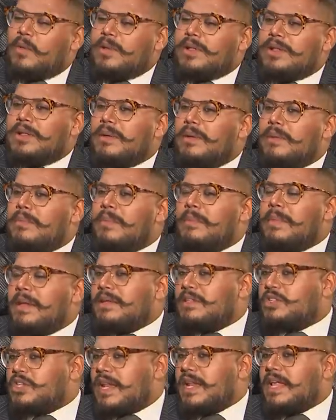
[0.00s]
Right, we'll, the but
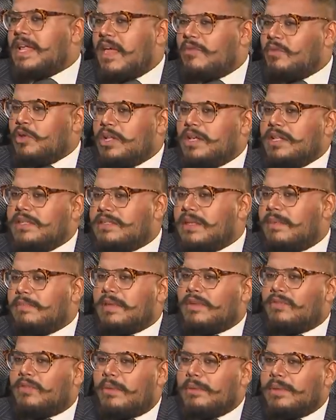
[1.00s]
Janik, have you learned
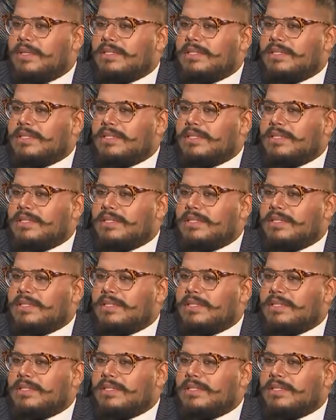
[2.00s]
something from